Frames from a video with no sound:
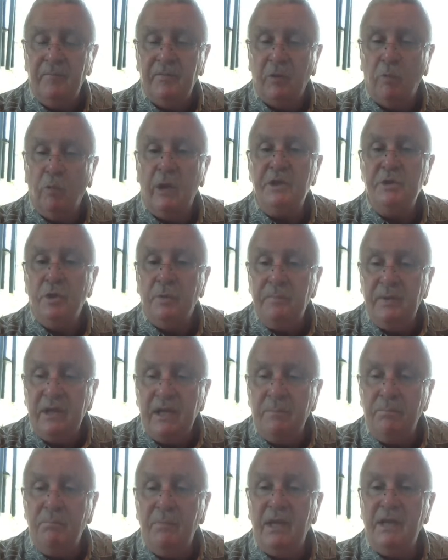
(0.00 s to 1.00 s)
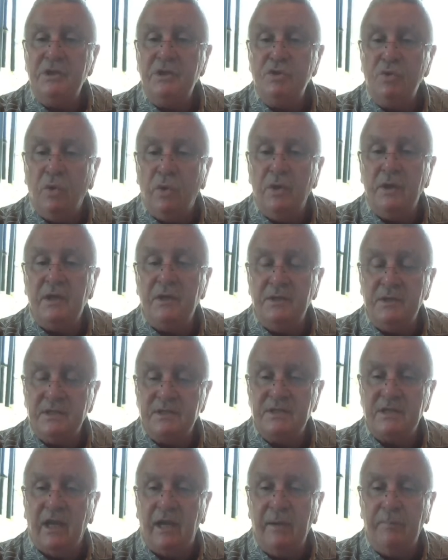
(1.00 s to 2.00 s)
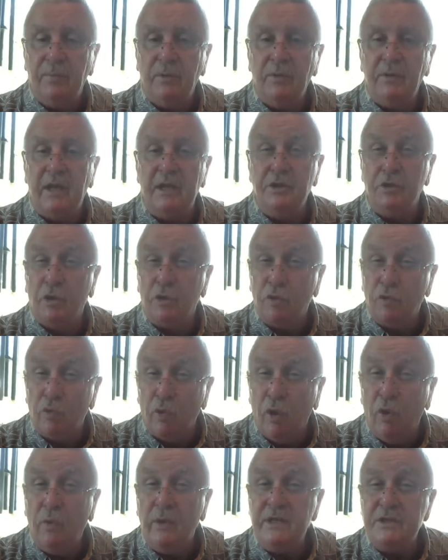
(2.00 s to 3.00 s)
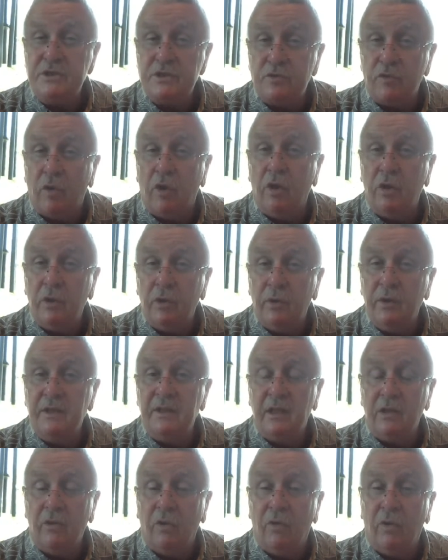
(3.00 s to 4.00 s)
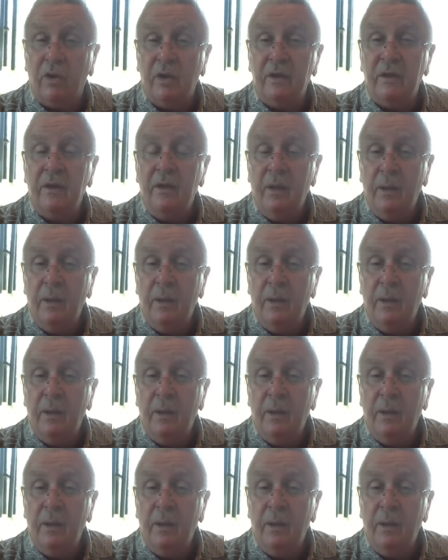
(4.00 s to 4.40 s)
when you're being mentored and discipled and you're growing stronger in the Lord